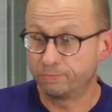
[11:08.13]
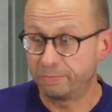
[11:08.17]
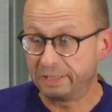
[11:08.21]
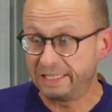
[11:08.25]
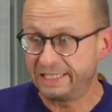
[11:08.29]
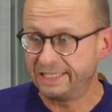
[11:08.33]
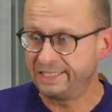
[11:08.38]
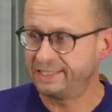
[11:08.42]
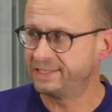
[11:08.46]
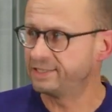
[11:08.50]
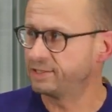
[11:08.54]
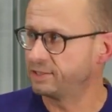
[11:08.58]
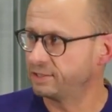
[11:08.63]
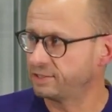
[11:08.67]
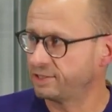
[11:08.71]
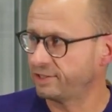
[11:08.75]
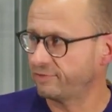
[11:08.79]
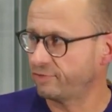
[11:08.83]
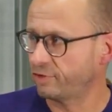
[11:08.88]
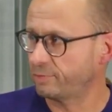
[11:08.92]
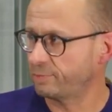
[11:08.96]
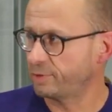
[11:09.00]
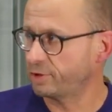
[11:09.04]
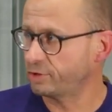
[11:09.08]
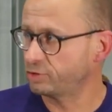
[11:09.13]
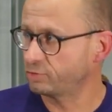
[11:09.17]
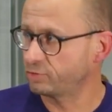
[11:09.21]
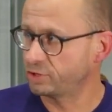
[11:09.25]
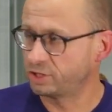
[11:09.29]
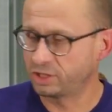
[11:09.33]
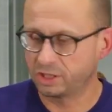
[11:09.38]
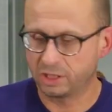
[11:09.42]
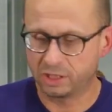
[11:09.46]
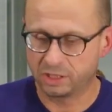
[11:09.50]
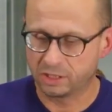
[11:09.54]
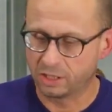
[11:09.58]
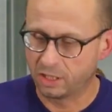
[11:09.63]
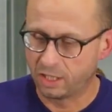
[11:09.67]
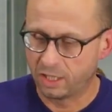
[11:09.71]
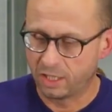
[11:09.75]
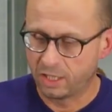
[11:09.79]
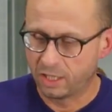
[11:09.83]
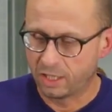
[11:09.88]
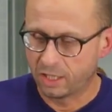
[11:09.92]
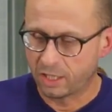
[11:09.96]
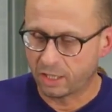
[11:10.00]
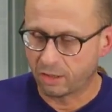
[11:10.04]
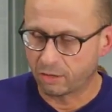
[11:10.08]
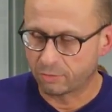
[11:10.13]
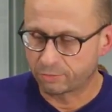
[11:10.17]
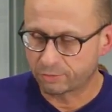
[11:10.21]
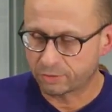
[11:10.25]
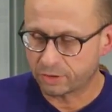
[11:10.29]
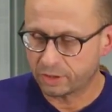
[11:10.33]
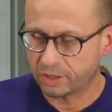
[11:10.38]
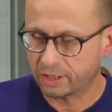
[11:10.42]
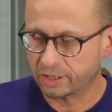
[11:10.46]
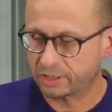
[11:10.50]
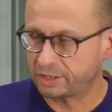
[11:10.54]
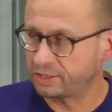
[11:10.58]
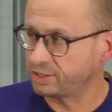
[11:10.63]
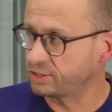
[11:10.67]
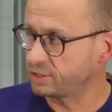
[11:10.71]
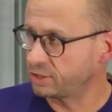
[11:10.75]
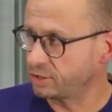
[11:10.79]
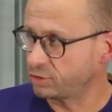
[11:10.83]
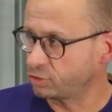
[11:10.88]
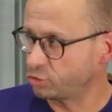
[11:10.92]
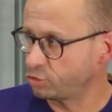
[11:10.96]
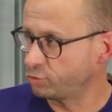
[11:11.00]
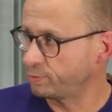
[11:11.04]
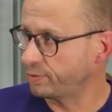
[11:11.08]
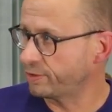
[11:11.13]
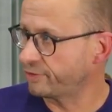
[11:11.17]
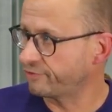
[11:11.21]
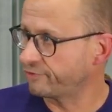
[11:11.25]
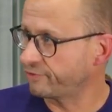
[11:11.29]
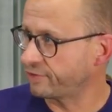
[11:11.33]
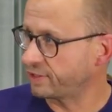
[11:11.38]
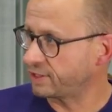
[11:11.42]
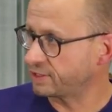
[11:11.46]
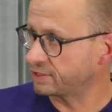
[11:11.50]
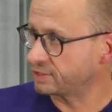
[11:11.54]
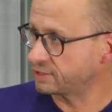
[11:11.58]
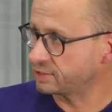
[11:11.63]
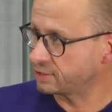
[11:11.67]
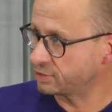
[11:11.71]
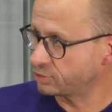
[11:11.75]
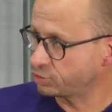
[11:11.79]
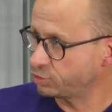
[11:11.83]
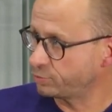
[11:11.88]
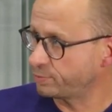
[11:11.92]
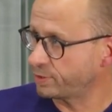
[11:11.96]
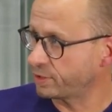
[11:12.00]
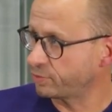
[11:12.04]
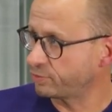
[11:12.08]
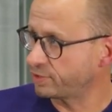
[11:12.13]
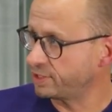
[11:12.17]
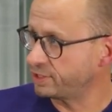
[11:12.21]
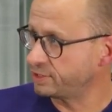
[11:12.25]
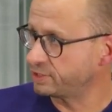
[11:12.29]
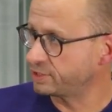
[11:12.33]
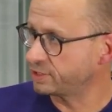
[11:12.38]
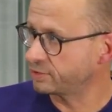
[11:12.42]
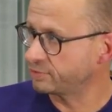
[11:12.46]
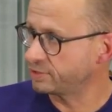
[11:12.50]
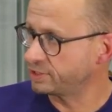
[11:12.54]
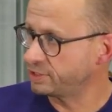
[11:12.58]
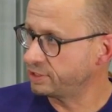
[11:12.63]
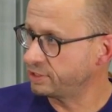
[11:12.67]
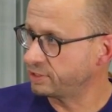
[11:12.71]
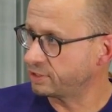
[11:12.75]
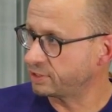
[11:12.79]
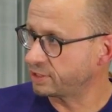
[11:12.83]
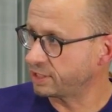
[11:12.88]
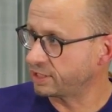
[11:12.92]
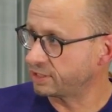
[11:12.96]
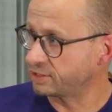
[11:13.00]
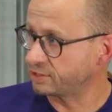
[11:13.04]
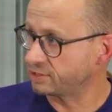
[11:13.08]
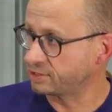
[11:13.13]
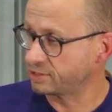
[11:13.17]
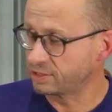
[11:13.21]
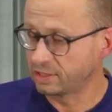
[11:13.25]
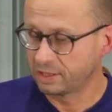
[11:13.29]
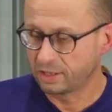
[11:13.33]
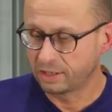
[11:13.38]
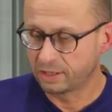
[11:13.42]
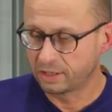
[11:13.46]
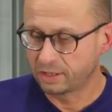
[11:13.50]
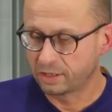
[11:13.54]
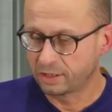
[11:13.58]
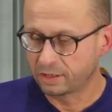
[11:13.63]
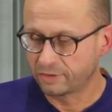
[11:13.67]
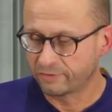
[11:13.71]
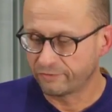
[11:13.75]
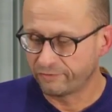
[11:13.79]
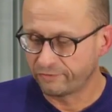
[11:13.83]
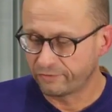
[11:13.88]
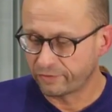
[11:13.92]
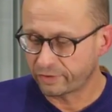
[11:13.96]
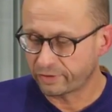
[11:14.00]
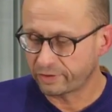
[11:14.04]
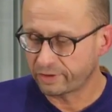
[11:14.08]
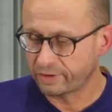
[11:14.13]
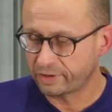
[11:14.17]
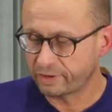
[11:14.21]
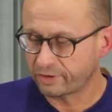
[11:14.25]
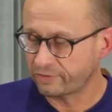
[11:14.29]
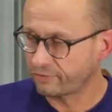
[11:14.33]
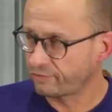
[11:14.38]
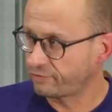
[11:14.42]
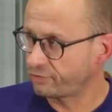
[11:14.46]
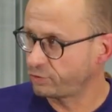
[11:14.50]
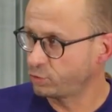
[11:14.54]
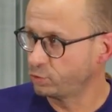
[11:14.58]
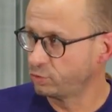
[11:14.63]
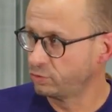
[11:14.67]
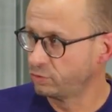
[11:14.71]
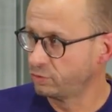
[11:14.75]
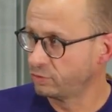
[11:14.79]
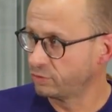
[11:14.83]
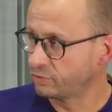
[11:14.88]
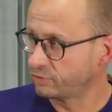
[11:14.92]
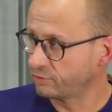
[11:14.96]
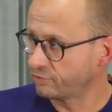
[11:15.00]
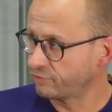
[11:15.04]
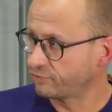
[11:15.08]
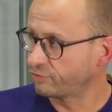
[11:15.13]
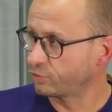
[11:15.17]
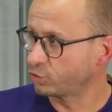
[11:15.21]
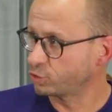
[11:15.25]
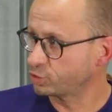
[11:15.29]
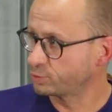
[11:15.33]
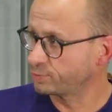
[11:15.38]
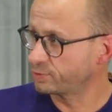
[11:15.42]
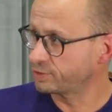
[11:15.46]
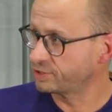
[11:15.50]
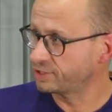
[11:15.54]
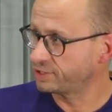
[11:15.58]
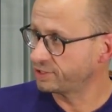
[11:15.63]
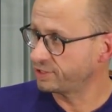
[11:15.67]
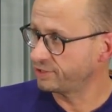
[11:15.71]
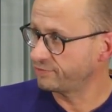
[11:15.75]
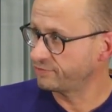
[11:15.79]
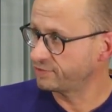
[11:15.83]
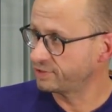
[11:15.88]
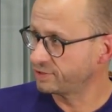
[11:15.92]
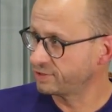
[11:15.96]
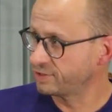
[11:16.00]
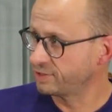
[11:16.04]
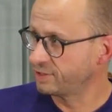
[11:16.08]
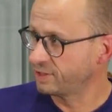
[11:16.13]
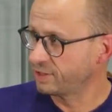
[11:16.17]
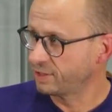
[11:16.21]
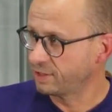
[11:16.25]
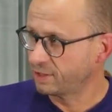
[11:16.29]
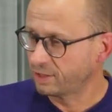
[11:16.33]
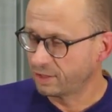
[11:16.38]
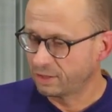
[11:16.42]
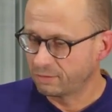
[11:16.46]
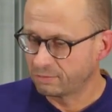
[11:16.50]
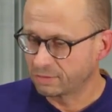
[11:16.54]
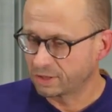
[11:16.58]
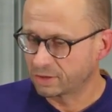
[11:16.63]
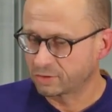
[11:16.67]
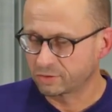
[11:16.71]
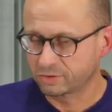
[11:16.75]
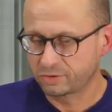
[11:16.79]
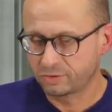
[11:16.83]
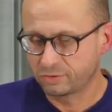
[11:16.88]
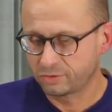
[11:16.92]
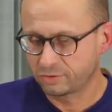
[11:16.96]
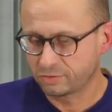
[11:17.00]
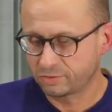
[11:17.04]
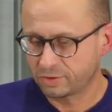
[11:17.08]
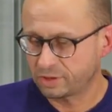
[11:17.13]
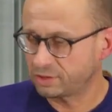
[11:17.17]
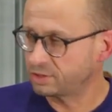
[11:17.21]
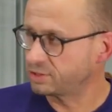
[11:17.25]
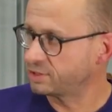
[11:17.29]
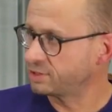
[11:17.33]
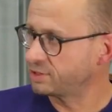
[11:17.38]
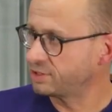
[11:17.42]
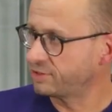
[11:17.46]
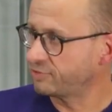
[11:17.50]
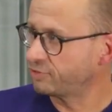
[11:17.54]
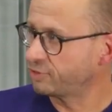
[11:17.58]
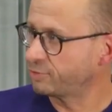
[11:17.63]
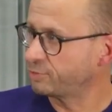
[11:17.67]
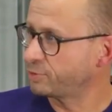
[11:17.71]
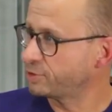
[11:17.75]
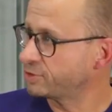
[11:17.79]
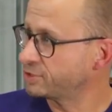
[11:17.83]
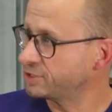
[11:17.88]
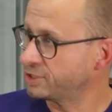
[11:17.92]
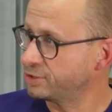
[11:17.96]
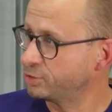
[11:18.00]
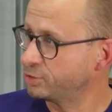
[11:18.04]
please developers, which is our product is super fast, super well integrated, and has very few false positives. Because you know what? Developers,